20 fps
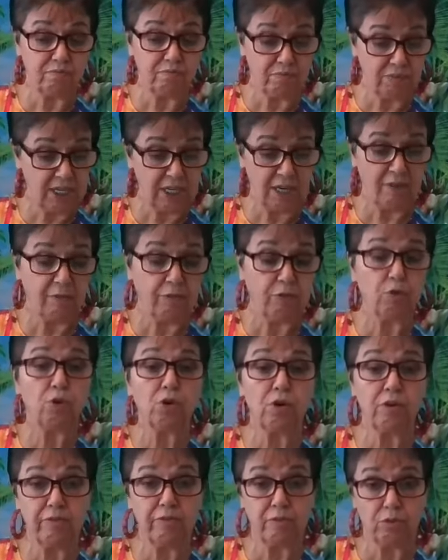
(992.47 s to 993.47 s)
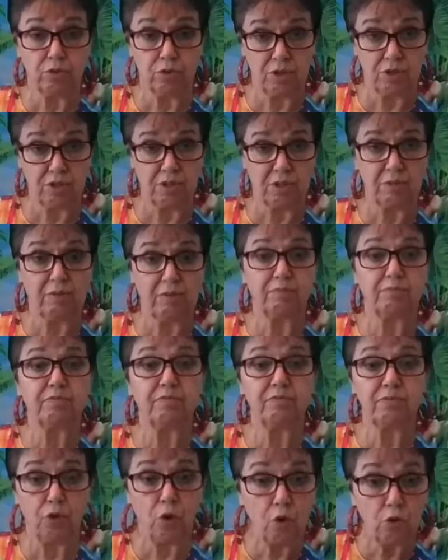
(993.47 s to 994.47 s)
in a forward
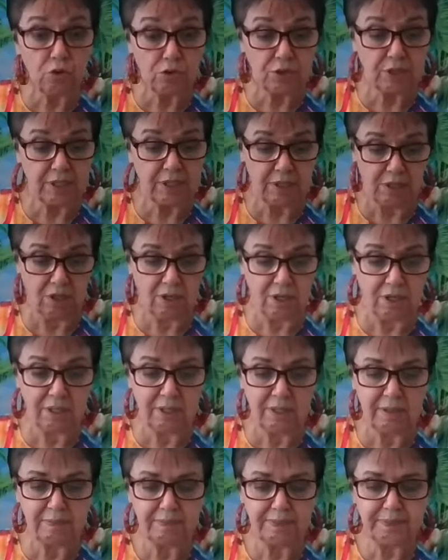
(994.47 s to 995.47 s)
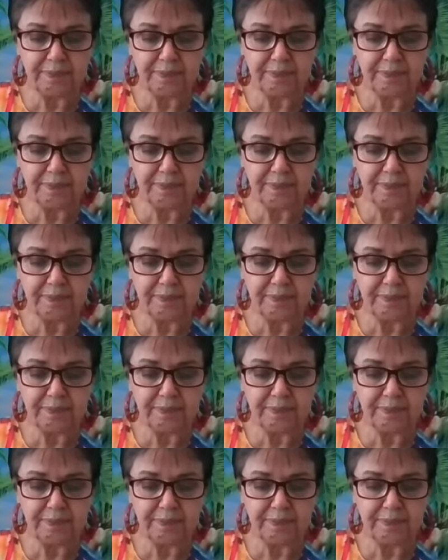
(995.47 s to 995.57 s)
focus on God,